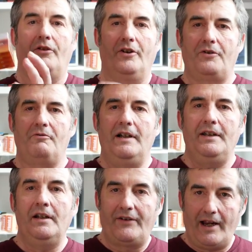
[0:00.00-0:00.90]
Those
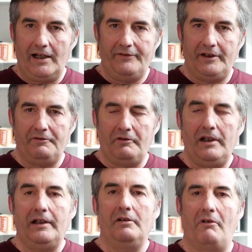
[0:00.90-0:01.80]
one, they are
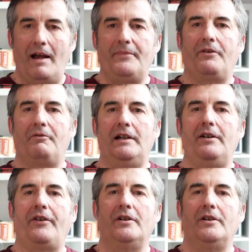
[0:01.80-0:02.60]
individually wrapped as well,